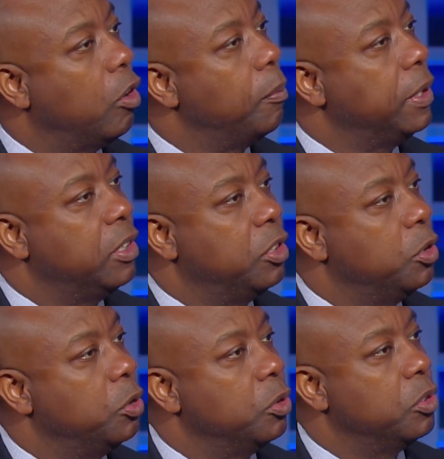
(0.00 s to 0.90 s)
you want me
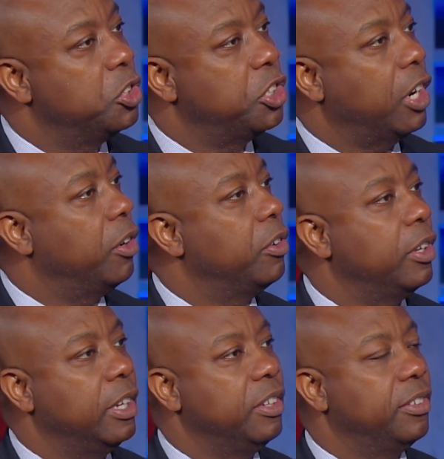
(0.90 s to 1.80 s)
to share?
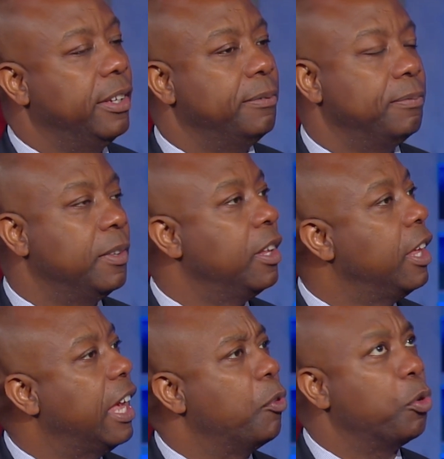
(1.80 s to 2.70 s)
And he said,
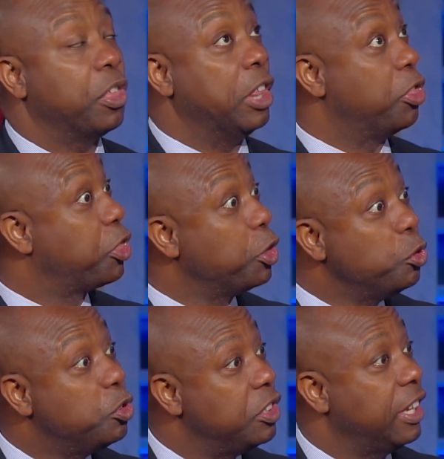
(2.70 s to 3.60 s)
with
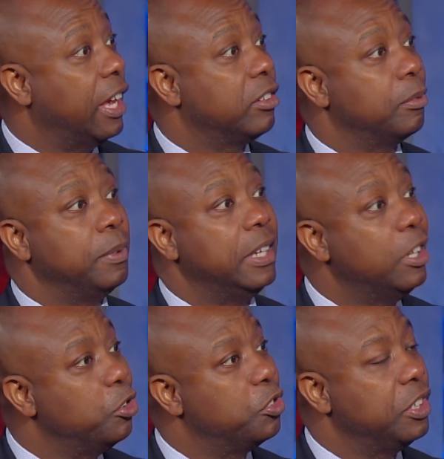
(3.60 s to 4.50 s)
enthusiasm and
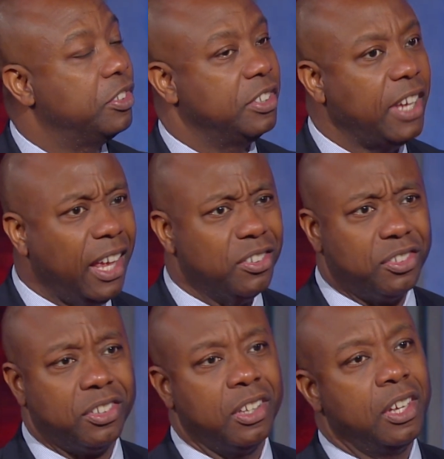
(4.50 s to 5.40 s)
energy, he said,
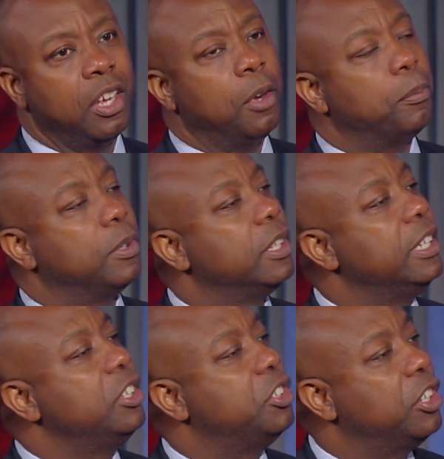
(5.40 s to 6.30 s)
Yes,
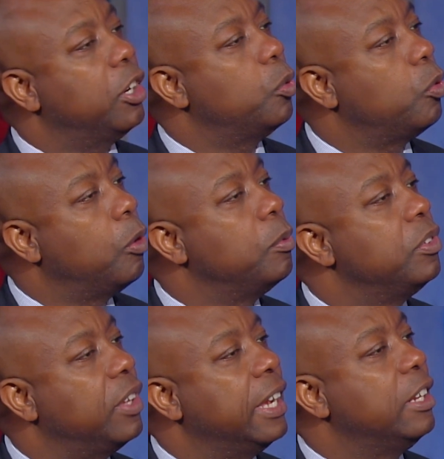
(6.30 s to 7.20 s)
please share
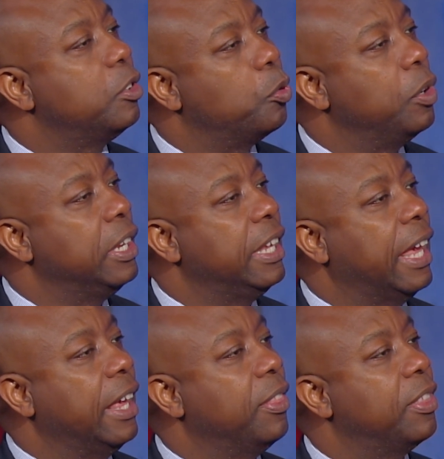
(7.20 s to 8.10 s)
Romans 8
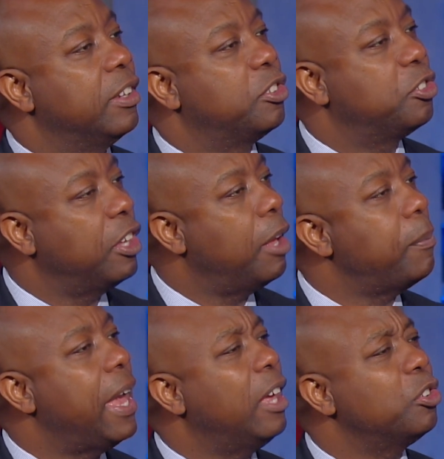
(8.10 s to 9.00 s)
28, that
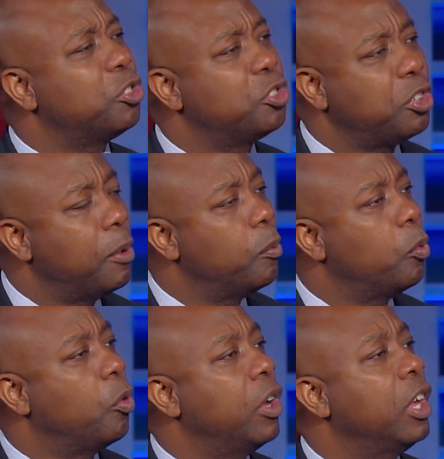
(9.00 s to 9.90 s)
somehow,
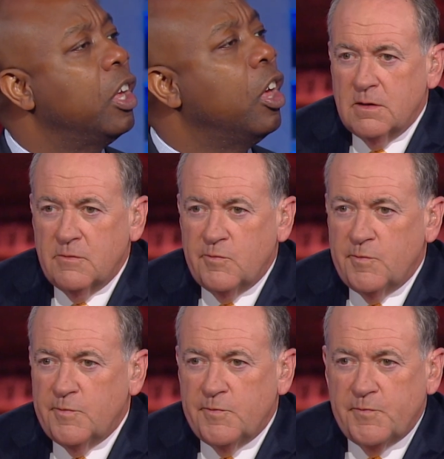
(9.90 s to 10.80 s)
some way,
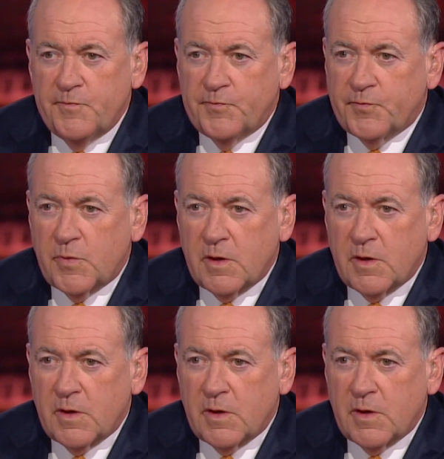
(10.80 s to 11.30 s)
all these